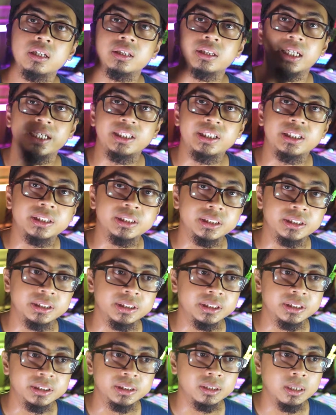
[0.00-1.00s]

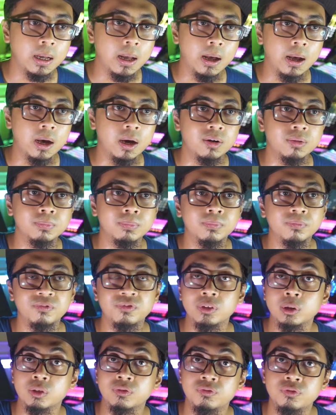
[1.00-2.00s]
tighter
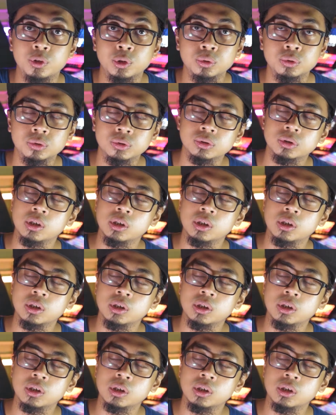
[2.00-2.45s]
field of view,